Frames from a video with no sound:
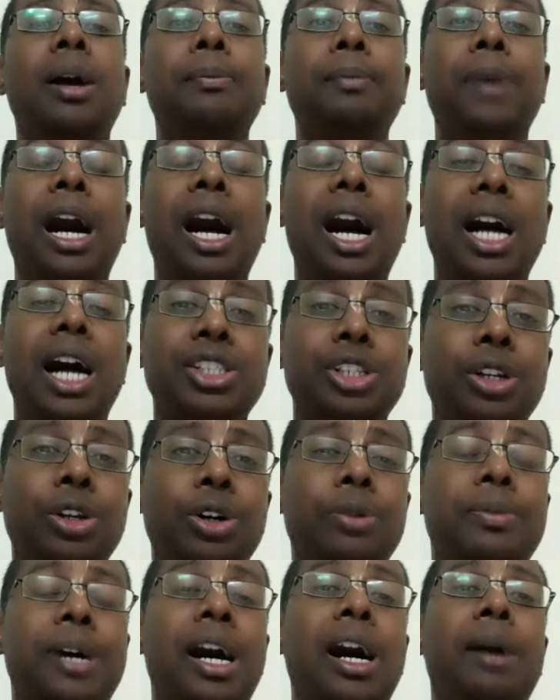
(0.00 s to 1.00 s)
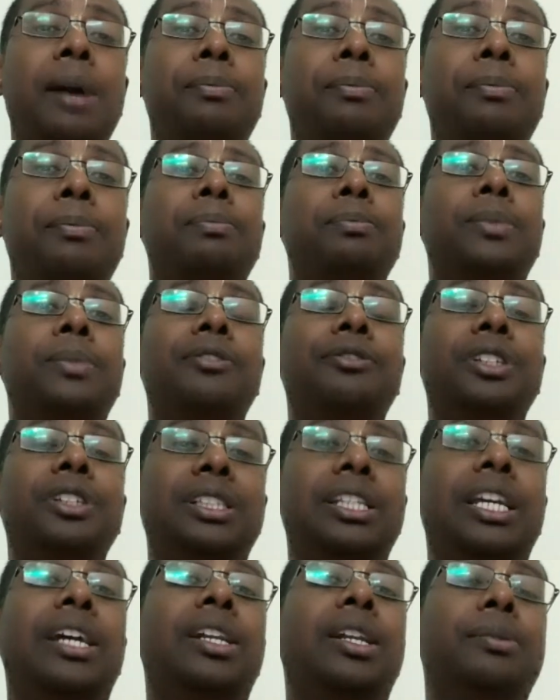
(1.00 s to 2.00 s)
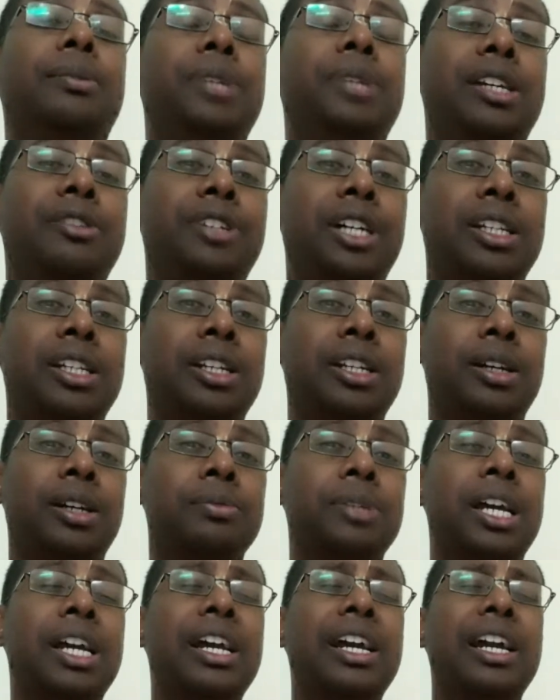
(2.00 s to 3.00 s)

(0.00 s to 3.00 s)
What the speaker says: mahashano mahapapma vidyenam hiya vairinam.